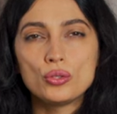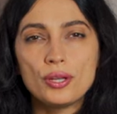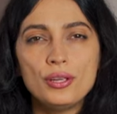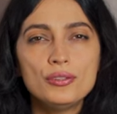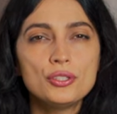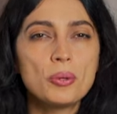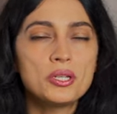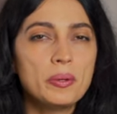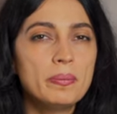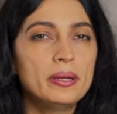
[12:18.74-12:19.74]
So I think this
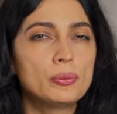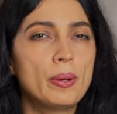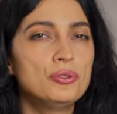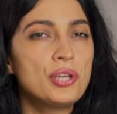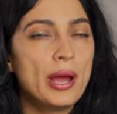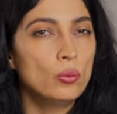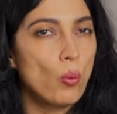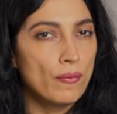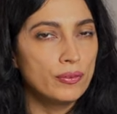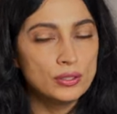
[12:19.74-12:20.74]
recipe makes about 10
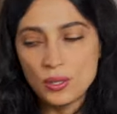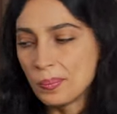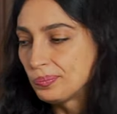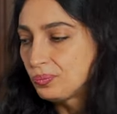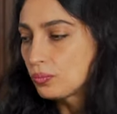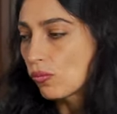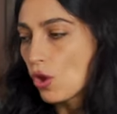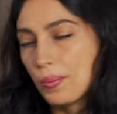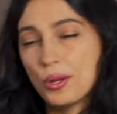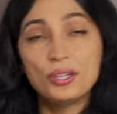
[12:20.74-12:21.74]
waffles.
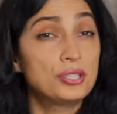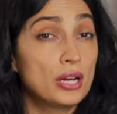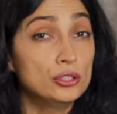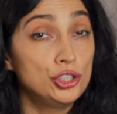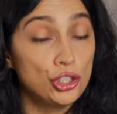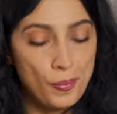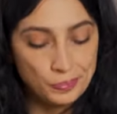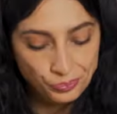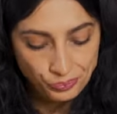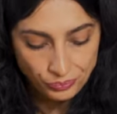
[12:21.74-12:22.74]
I'm not exactly sure.
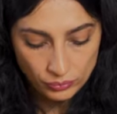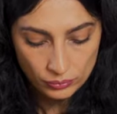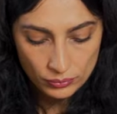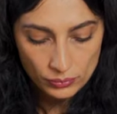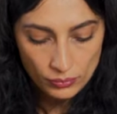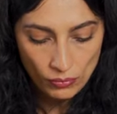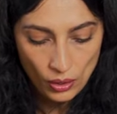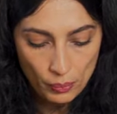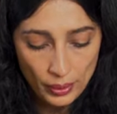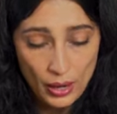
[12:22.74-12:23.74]

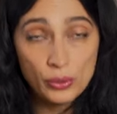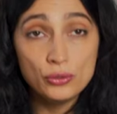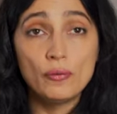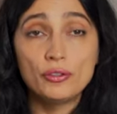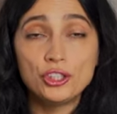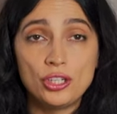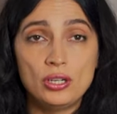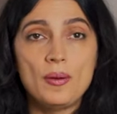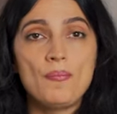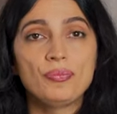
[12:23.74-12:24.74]
But I will know for
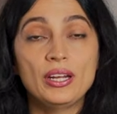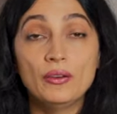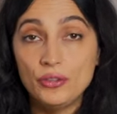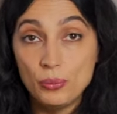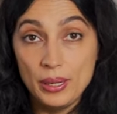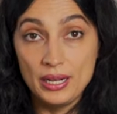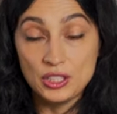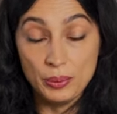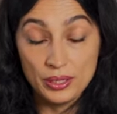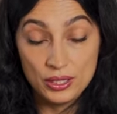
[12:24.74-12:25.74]
sure in a few
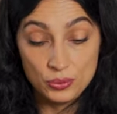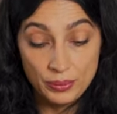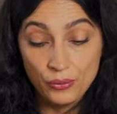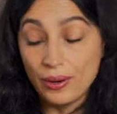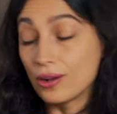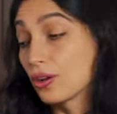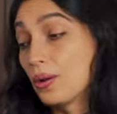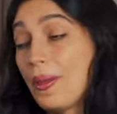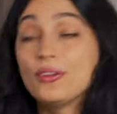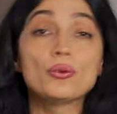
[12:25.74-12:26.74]
minutes, because me and Greg are
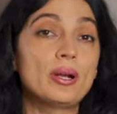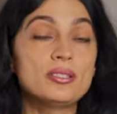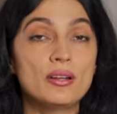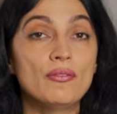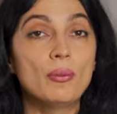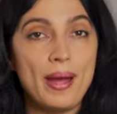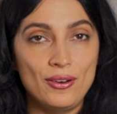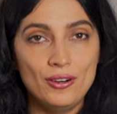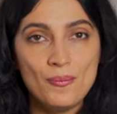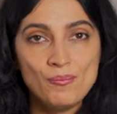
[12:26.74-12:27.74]
gonna make the rest of the
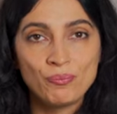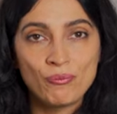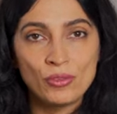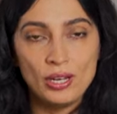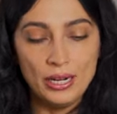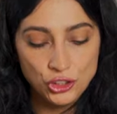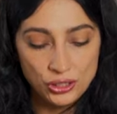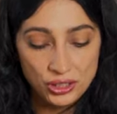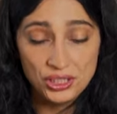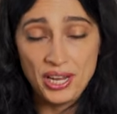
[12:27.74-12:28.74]
batter and
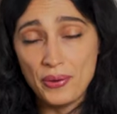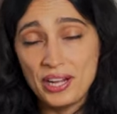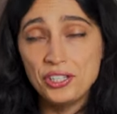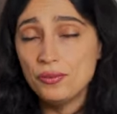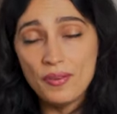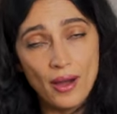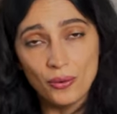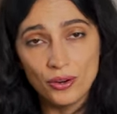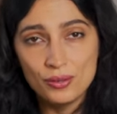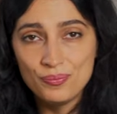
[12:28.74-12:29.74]
actually sit down and
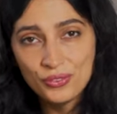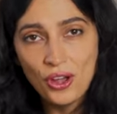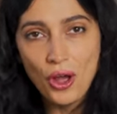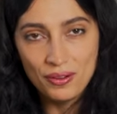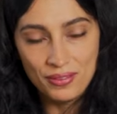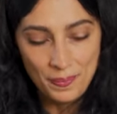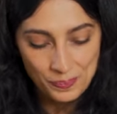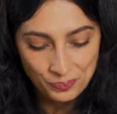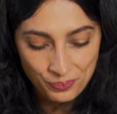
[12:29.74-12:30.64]
devour all of them.